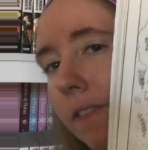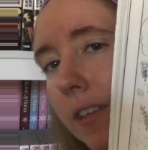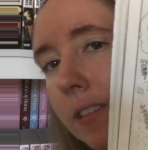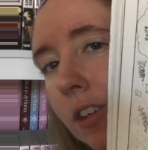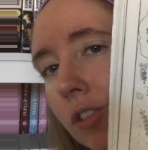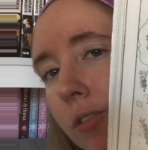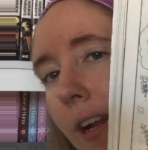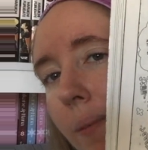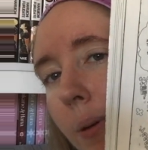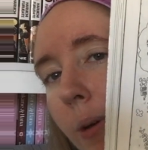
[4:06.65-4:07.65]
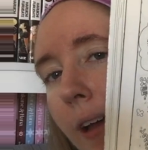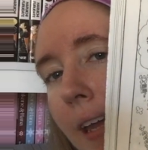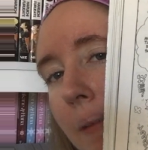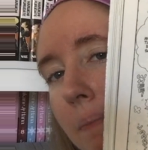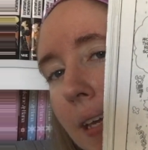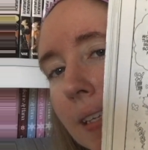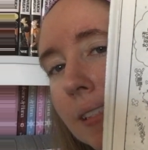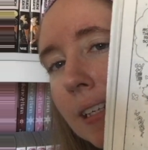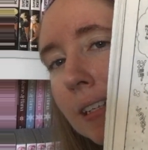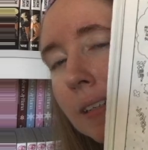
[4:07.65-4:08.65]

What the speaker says: these incredible and amazing